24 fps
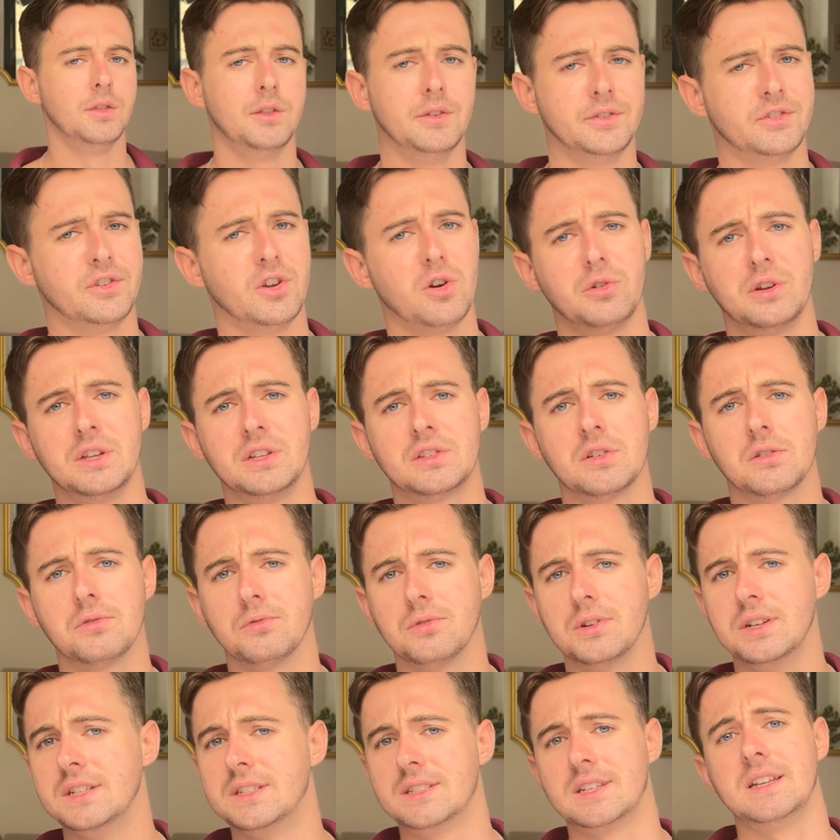There's no need to
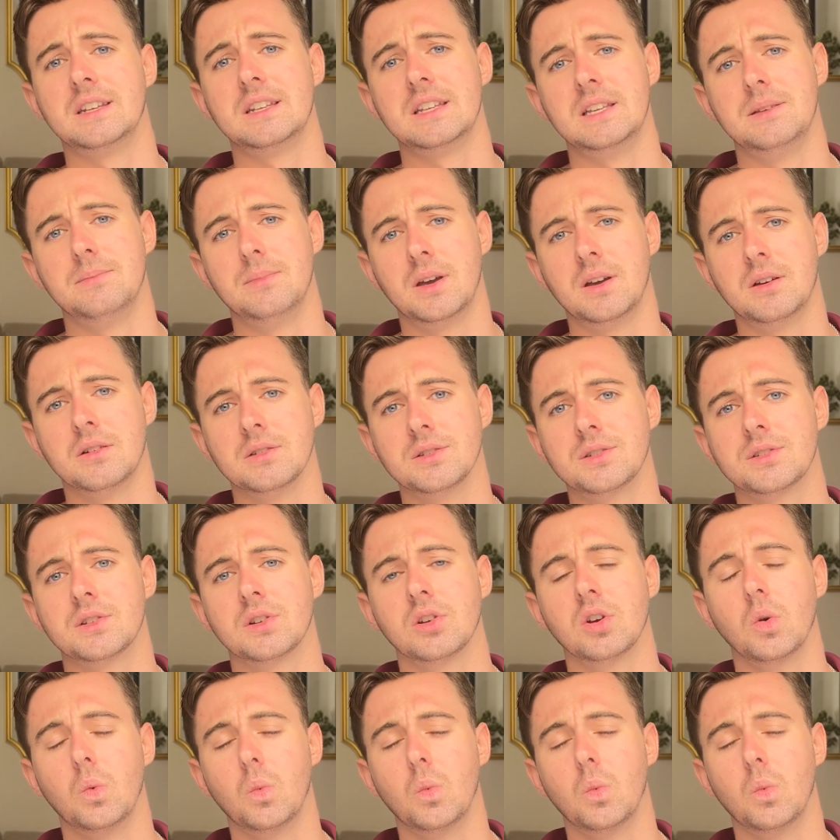resend emails or